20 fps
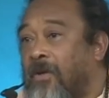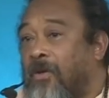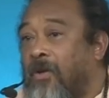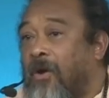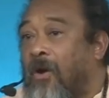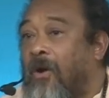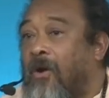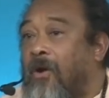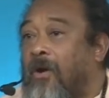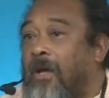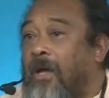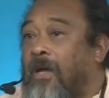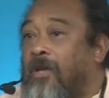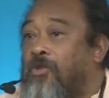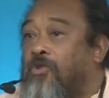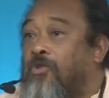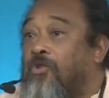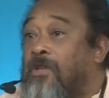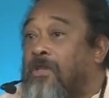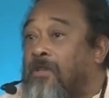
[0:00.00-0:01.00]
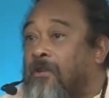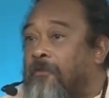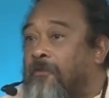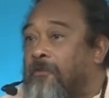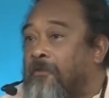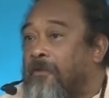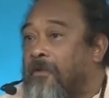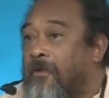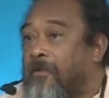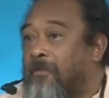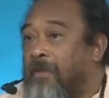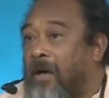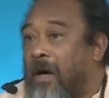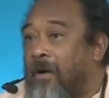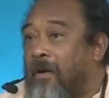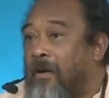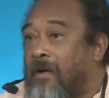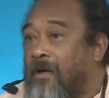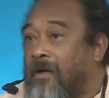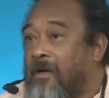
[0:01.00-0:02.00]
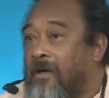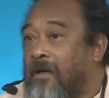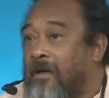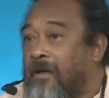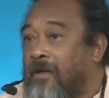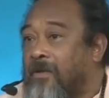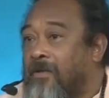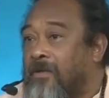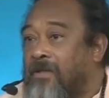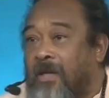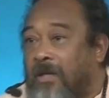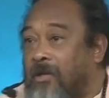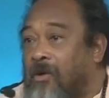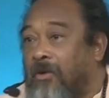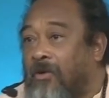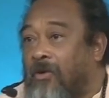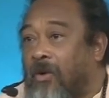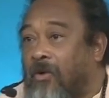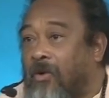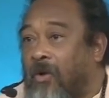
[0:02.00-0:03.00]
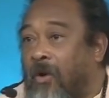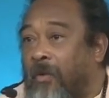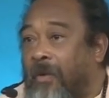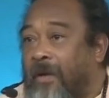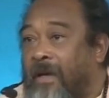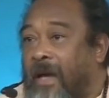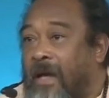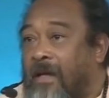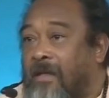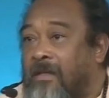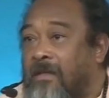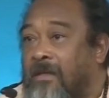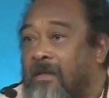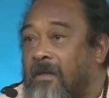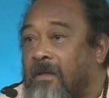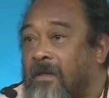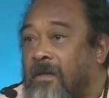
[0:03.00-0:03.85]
your intuitive power to say, no, don't go with that.